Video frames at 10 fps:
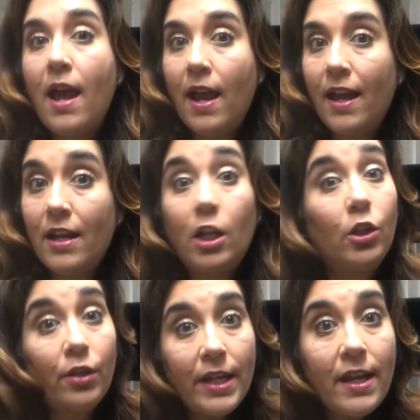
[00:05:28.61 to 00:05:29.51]
and
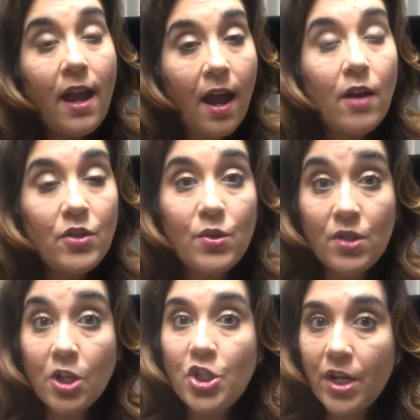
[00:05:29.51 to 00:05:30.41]
learning how to
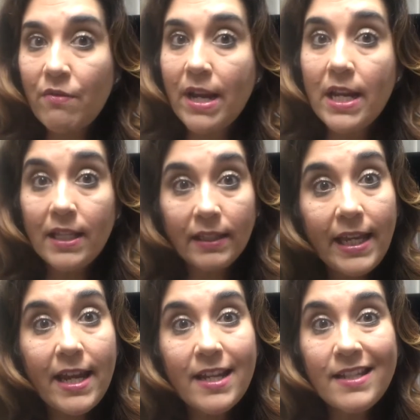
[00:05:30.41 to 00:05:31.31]
start generating
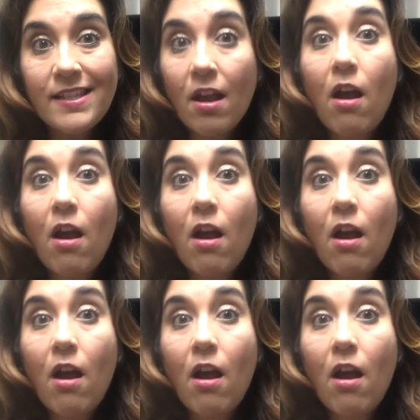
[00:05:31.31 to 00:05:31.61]
leads